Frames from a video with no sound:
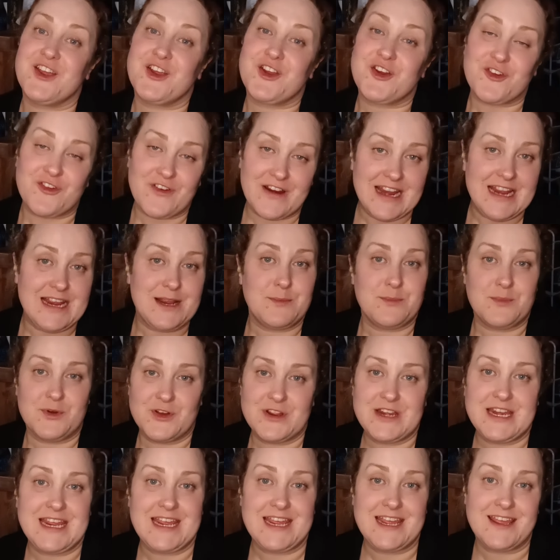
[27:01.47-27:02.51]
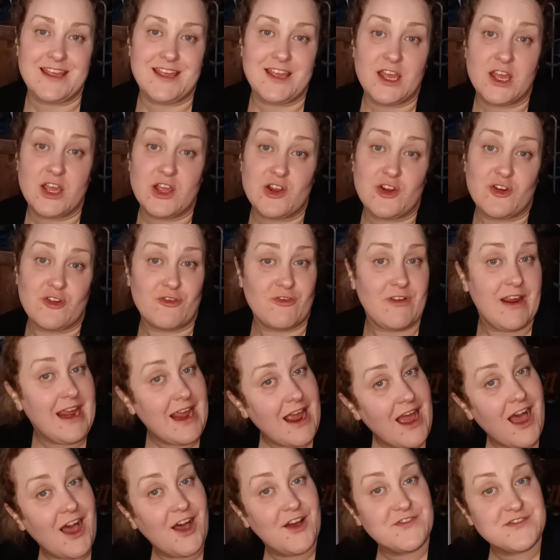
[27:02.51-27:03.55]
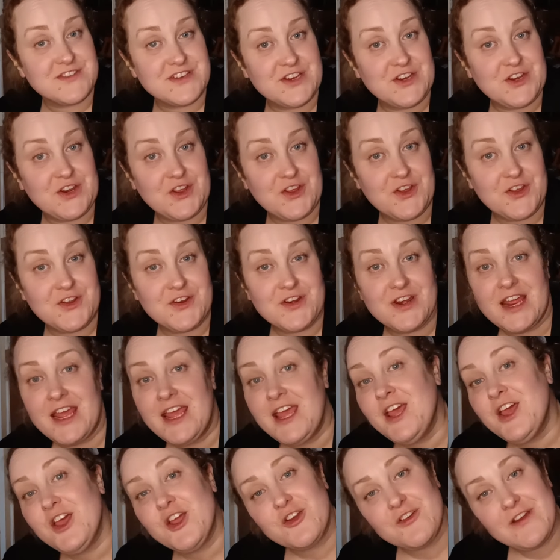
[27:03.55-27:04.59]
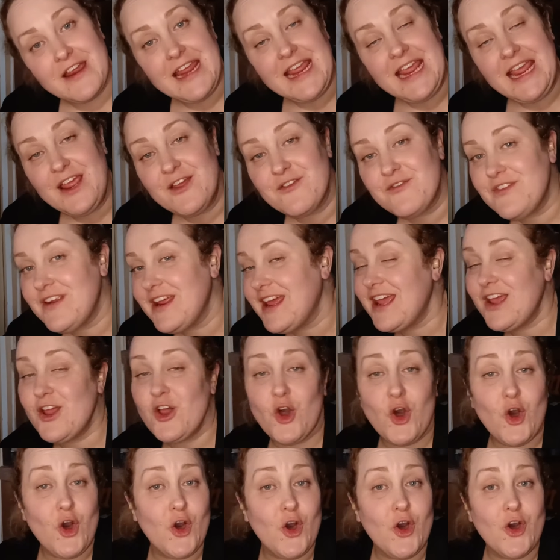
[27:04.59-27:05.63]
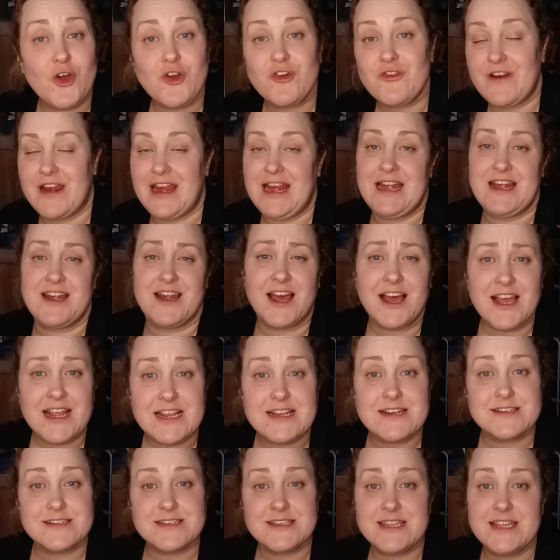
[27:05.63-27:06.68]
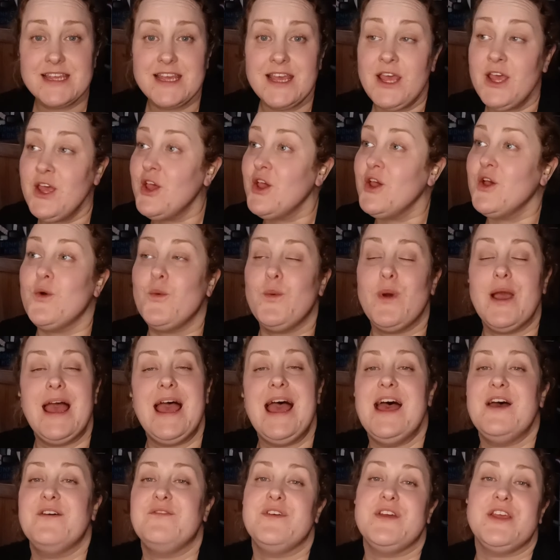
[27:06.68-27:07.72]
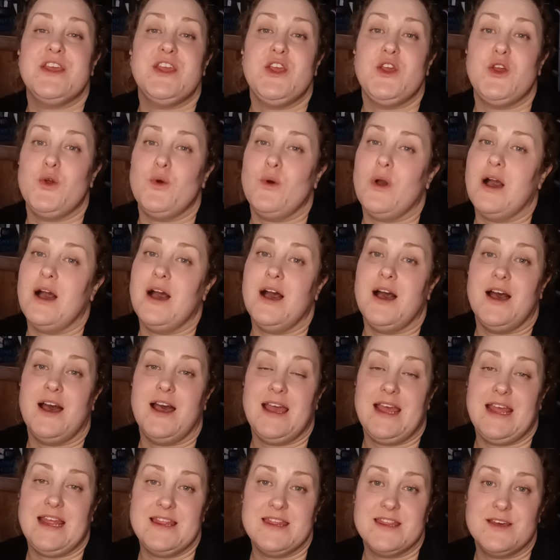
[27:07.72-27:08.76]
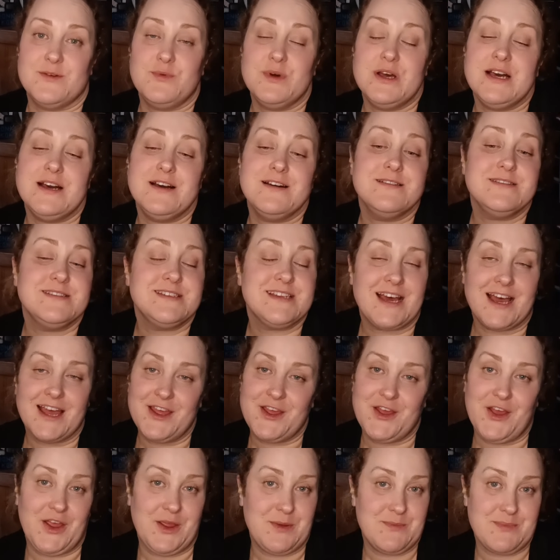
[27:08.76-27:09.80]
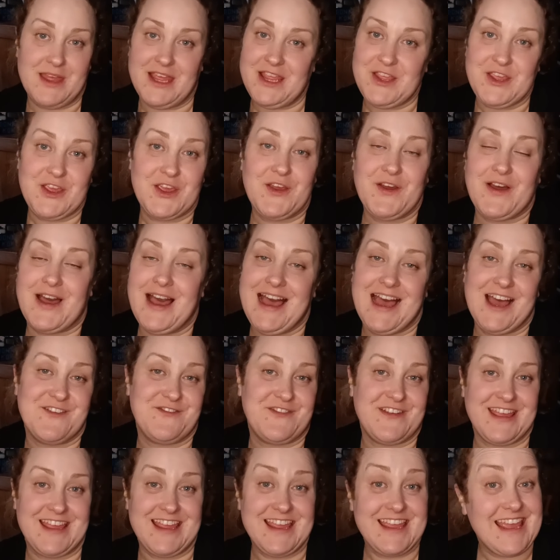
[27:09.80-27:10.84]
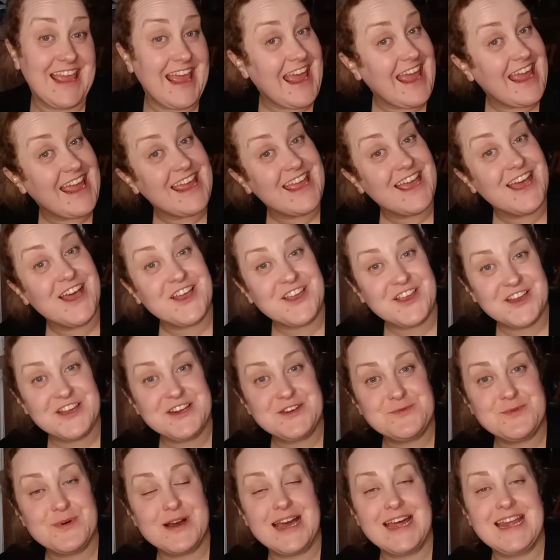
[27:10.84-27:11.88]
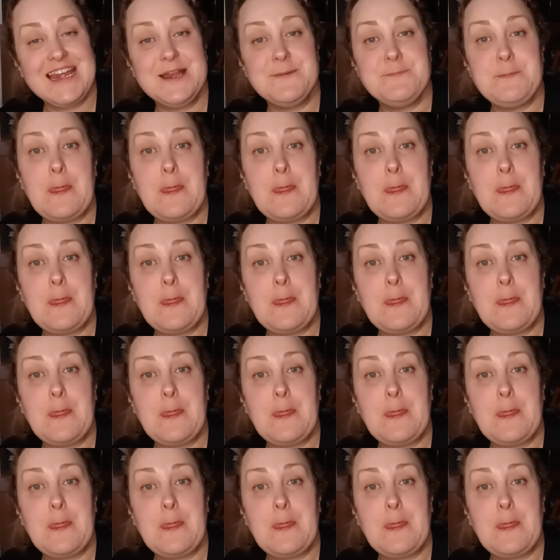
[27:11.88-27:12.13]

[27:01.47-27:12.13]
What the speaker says: great morning, great afternoon, great evening, or great night. Wherever you are in the world, I hope that you are having a good one.